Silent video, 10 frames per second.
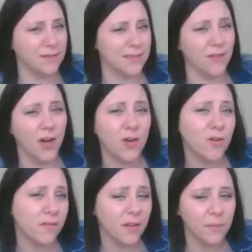700
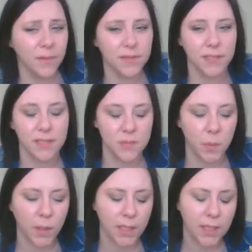developers at this
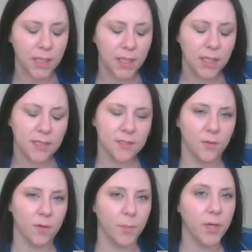point. So
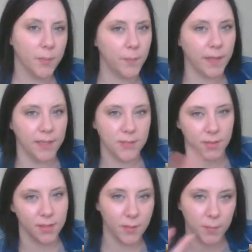we're pretty big. So
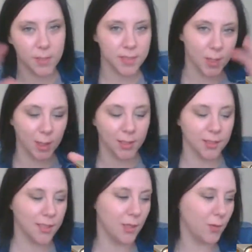the numbers are,
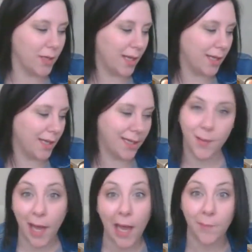you know, not like
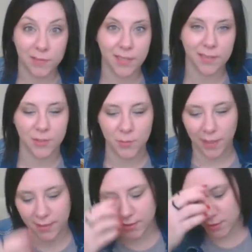high percentage by
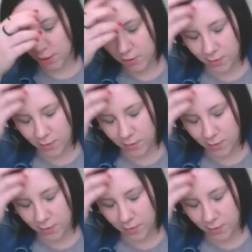any stretch of